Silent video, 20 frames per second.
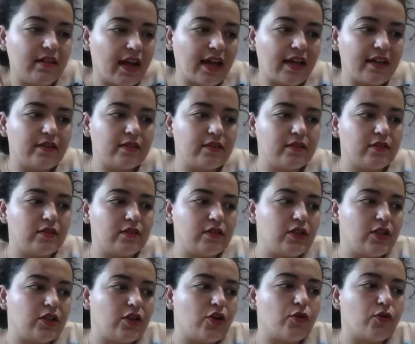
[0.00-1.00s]
and,
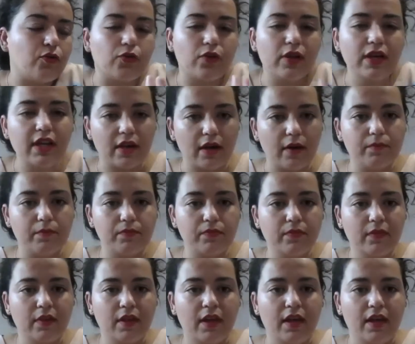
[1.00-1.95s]
you know, freedom.